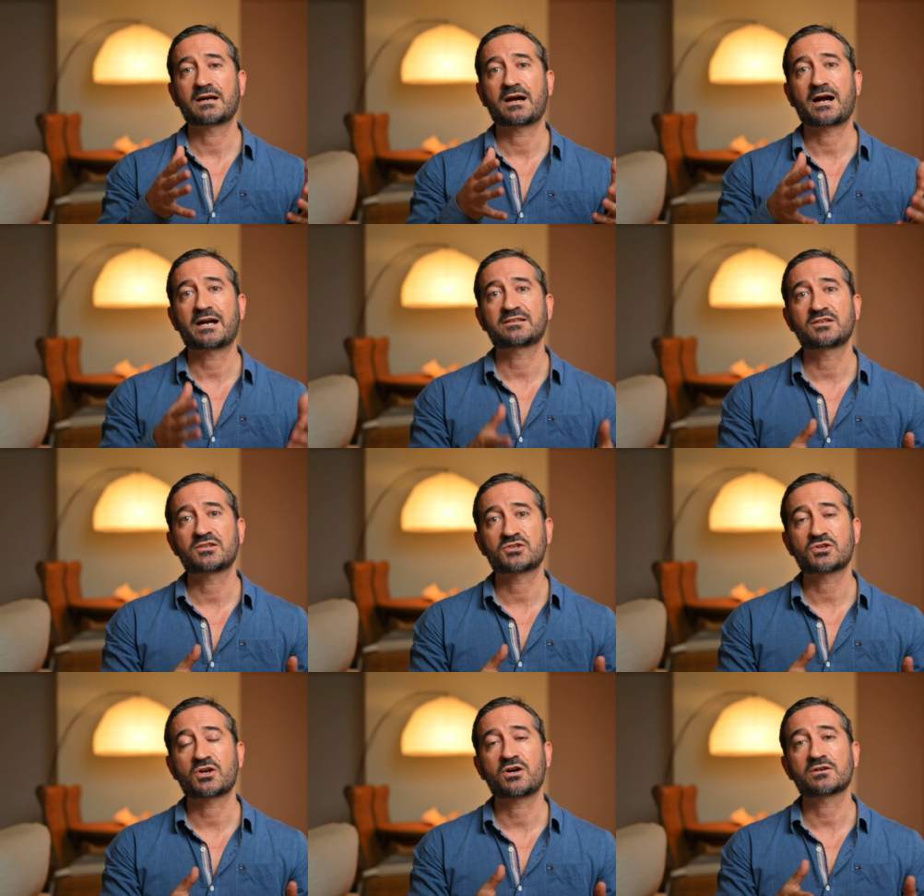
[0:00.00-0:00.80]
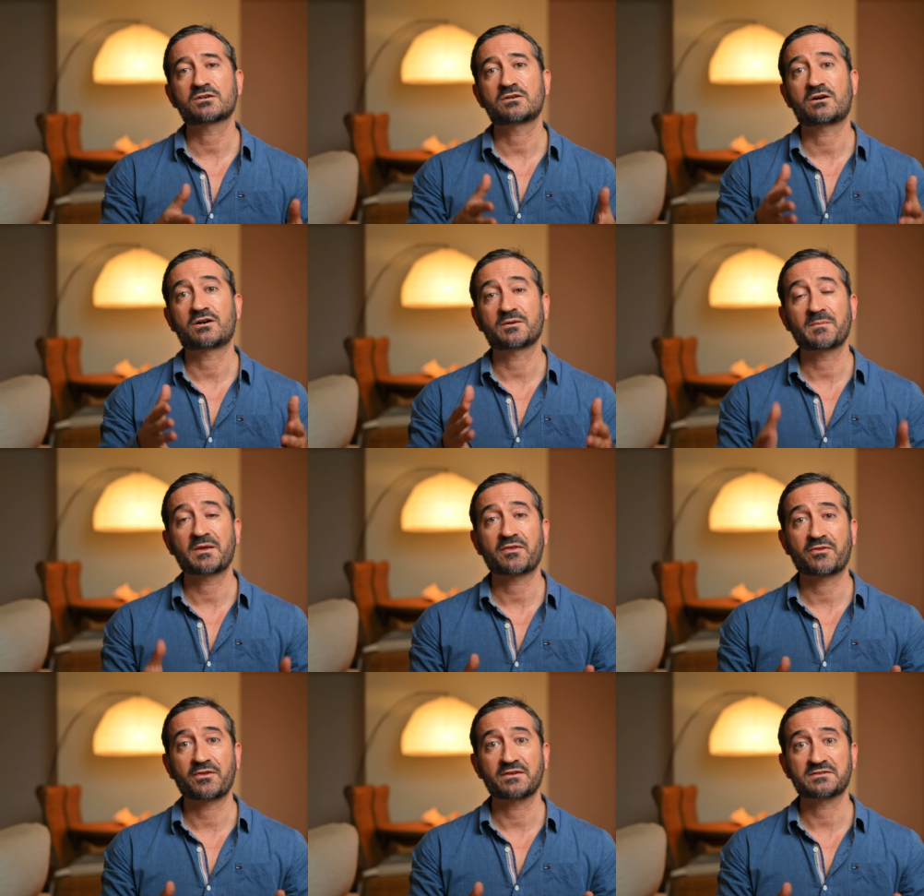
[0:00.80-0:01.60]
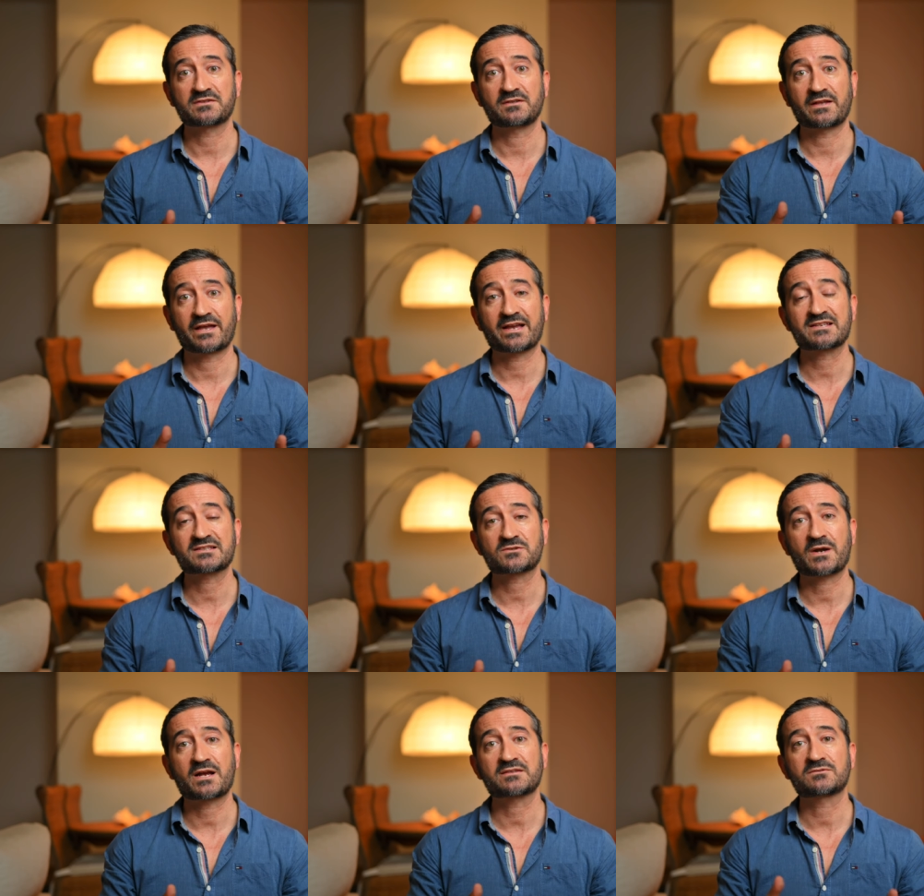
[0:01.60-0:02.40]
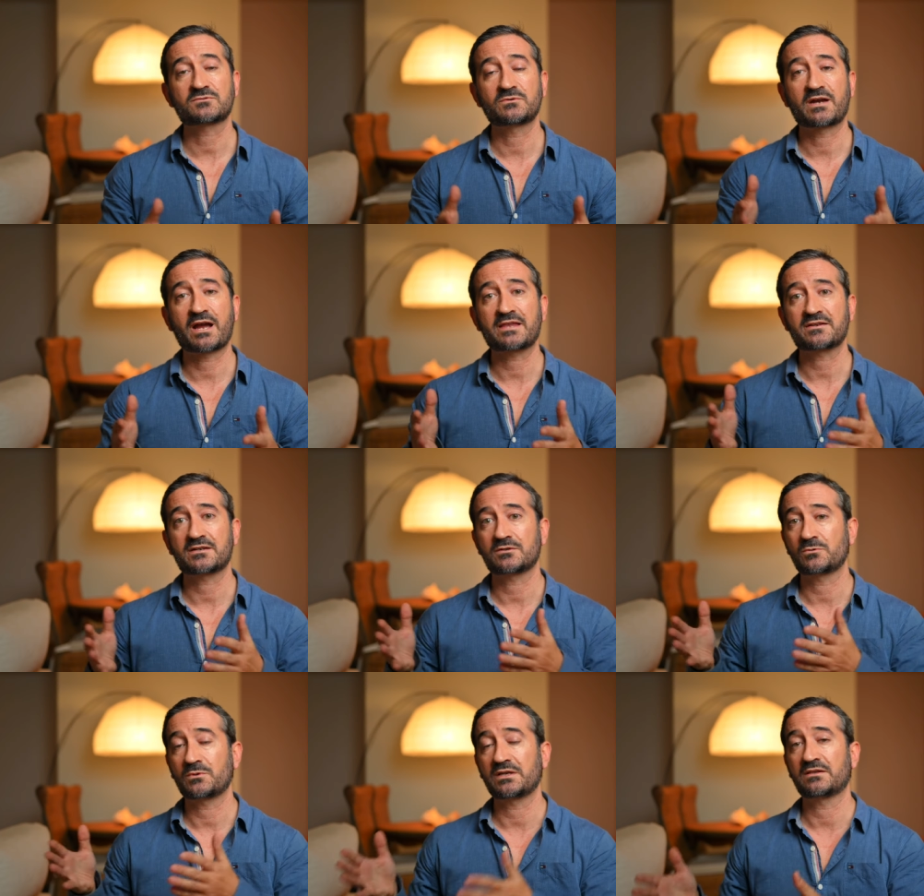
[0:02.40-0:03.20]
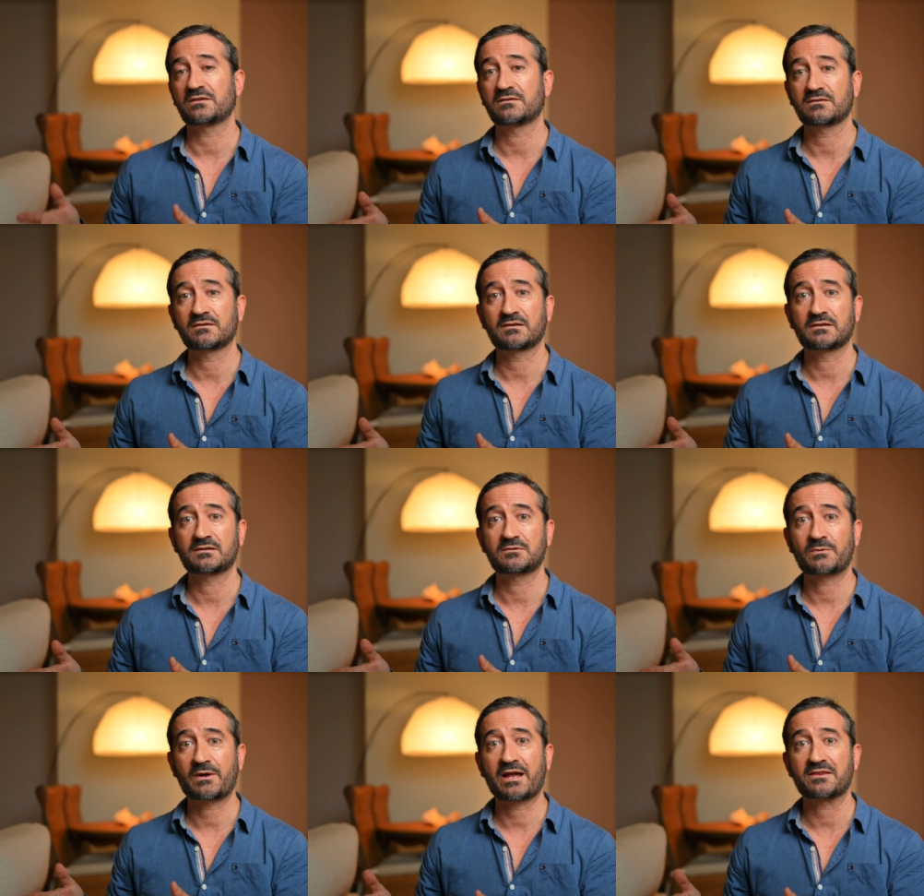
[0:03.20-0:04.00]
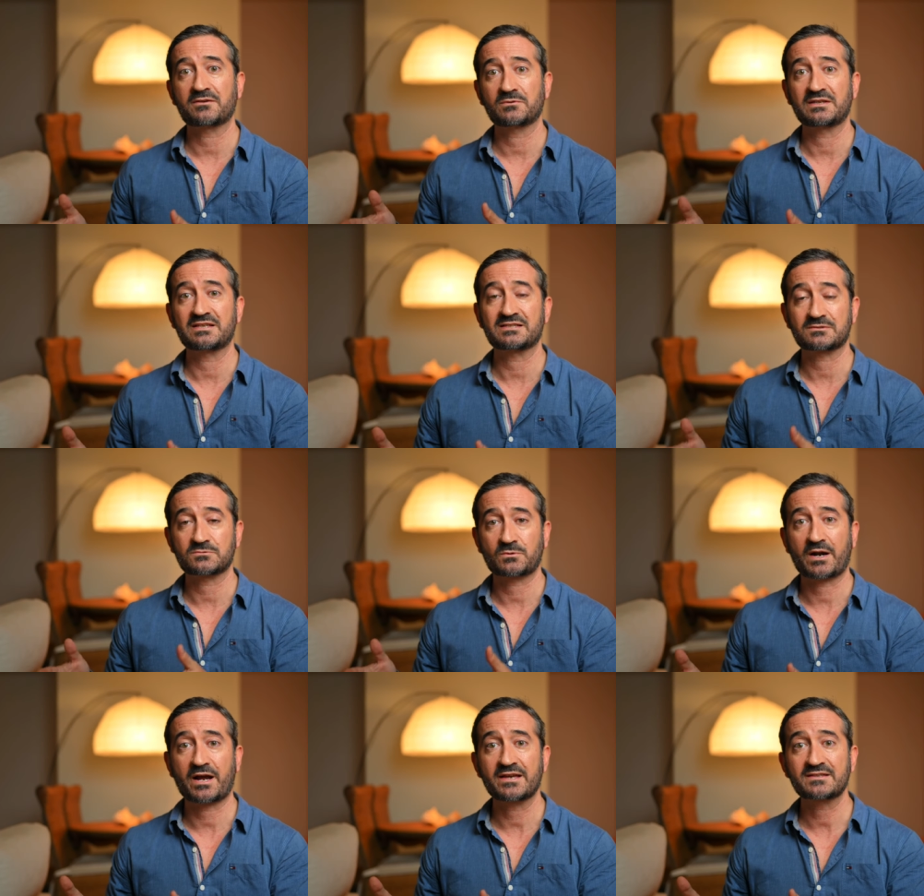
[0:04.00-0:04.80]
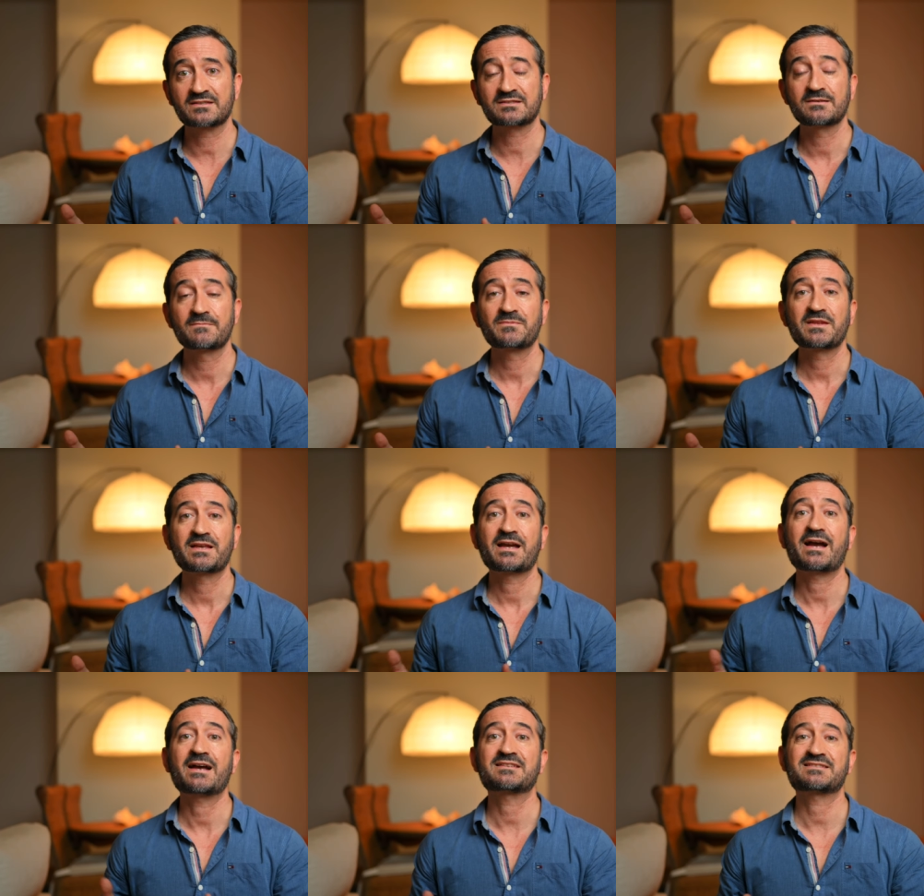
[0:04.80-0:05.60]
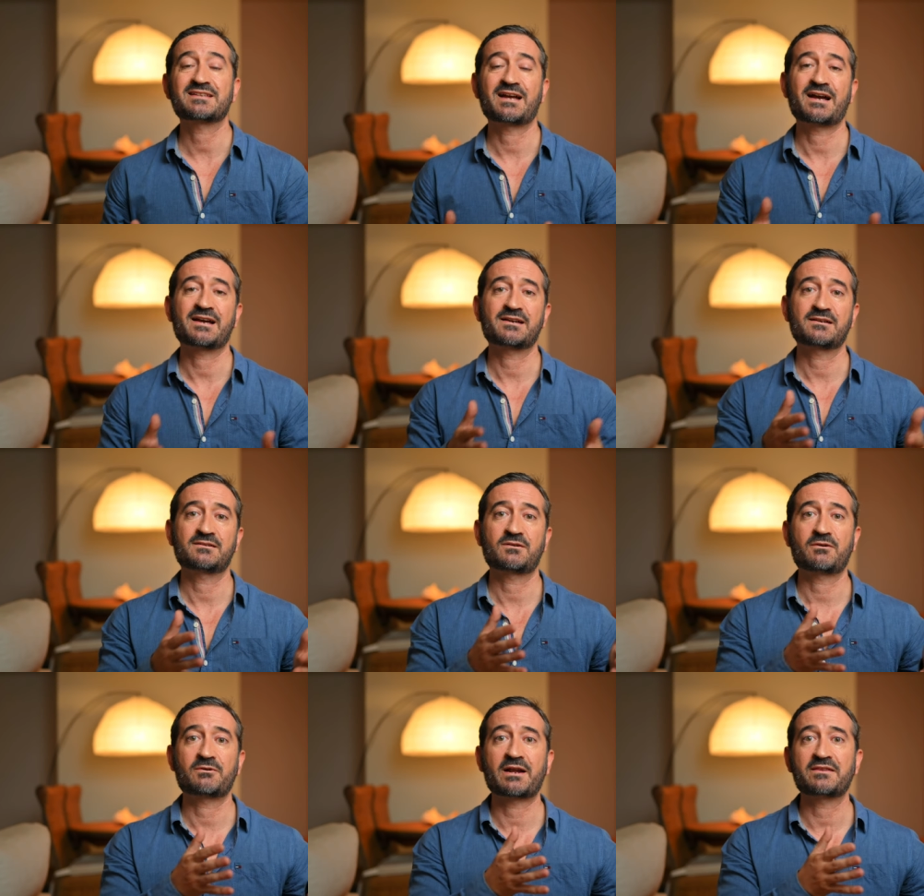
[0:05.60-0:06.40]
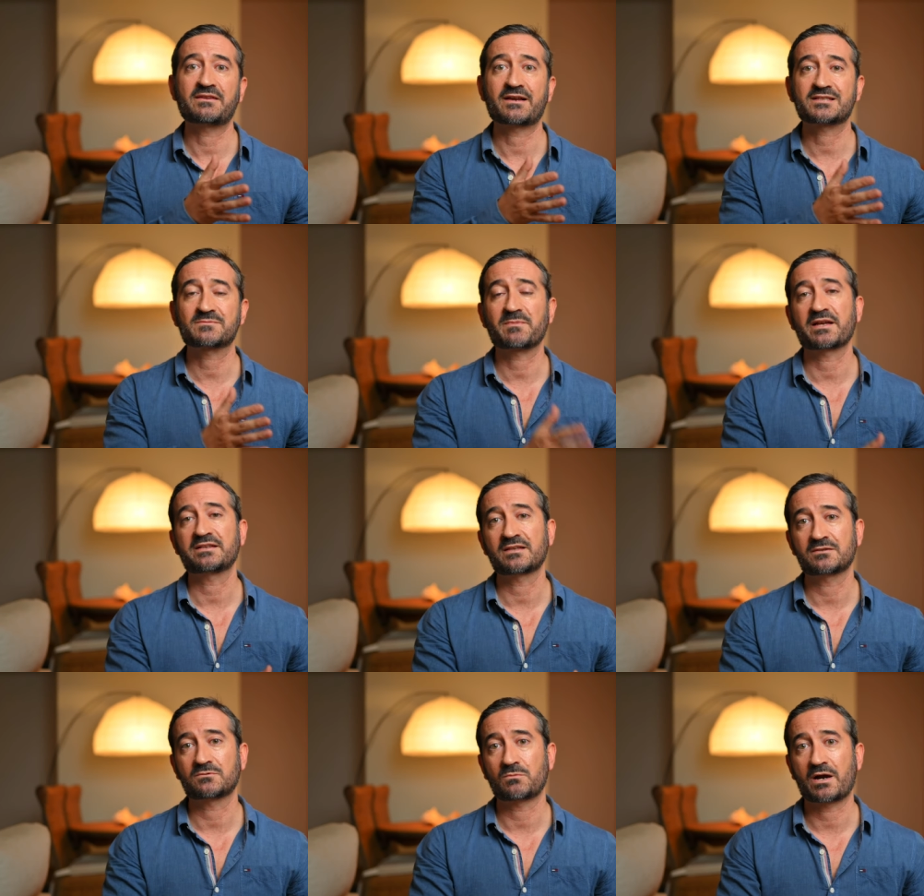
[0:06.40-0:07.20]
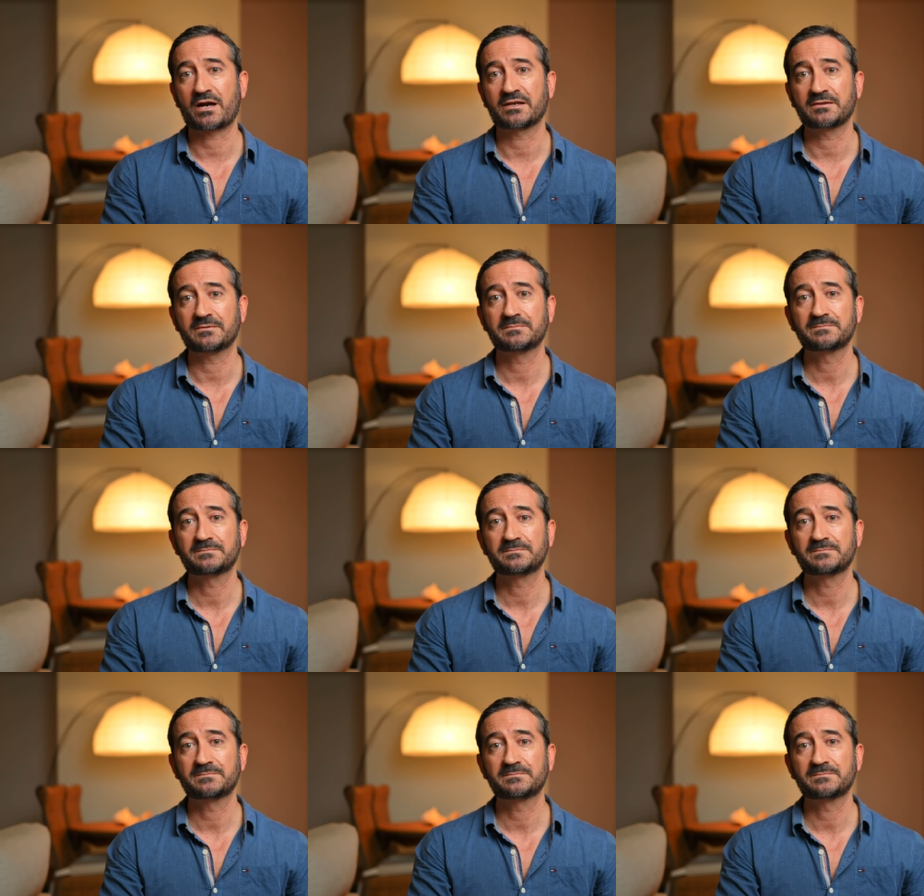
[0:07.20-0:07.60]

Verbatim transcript: artichoke or milk thistle extract together with red yeast rice, as I already explained why.